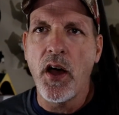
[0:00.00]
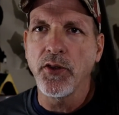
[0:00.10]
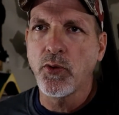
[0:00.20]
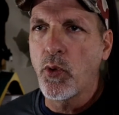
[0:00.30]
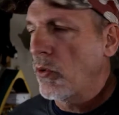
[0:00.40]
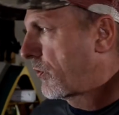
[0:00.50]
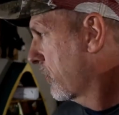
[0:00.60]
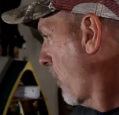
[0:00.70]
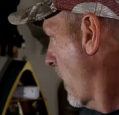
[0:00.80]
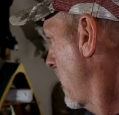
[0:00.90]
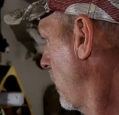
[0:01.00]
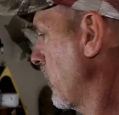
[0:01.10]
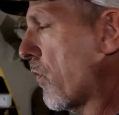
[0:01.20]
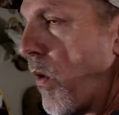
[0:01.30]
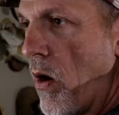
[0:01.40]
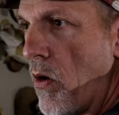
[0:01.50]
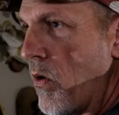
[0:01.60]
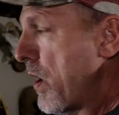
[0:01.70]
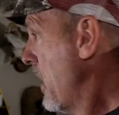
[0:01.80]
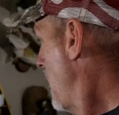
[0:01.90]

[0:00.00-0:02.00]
fox squirrels is right here on the wall.